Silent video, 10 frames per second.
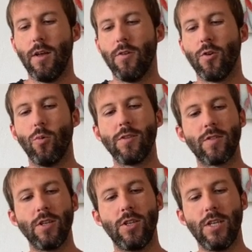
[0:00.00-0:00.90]
So once
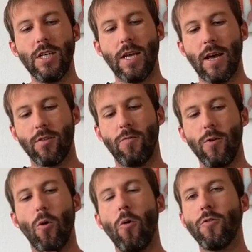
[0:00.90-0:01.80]
the sheet has a
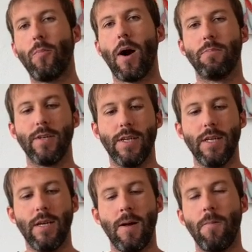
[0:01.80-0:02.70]
few holes popped in
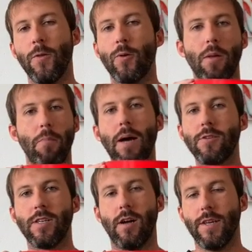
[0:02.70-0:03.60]
it, you can
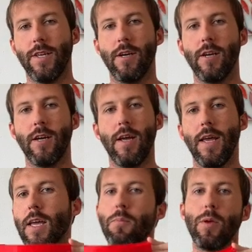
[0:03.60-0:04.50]
mount it on here.
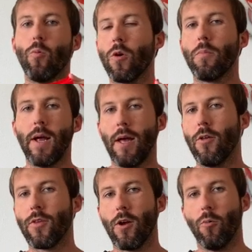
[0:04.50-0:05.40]
It can be worn by a
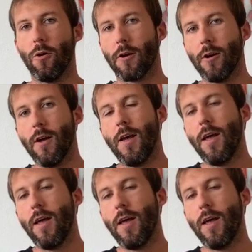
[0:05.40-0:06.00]
healthcare worker.